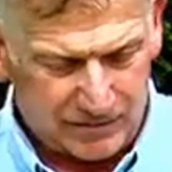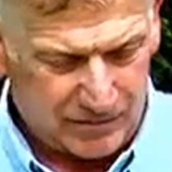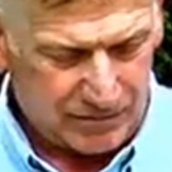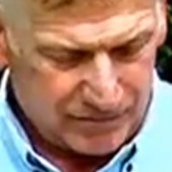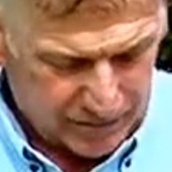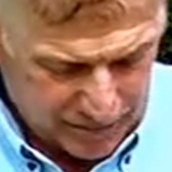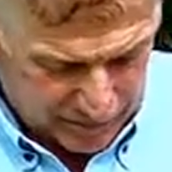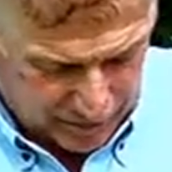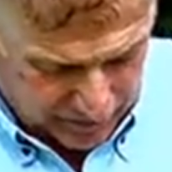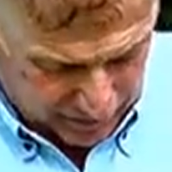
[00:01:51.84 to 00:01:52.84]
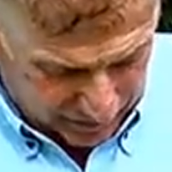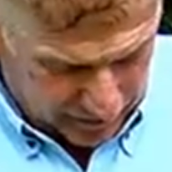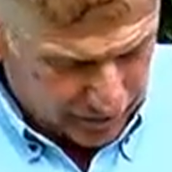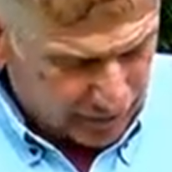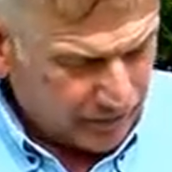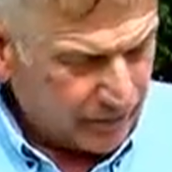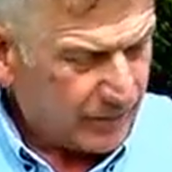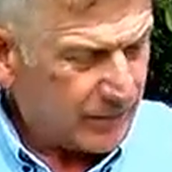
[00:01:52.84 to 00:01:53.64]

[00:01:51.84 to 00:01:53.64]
No one is speaking in this clip.